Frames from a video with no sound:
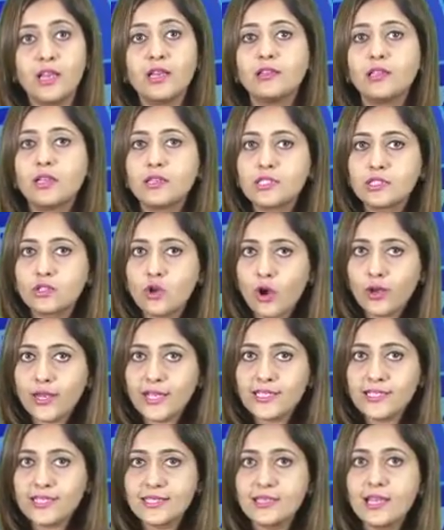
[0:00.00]
The stock
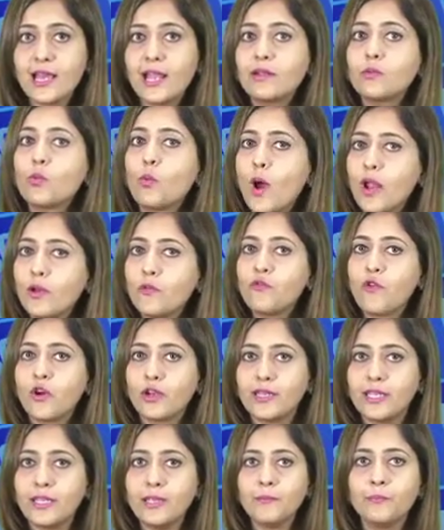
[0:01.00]
is at
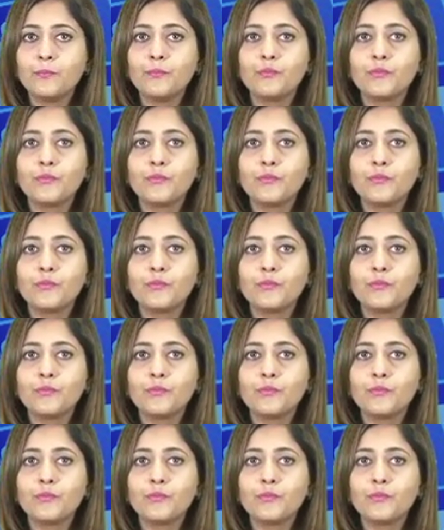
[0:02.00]
140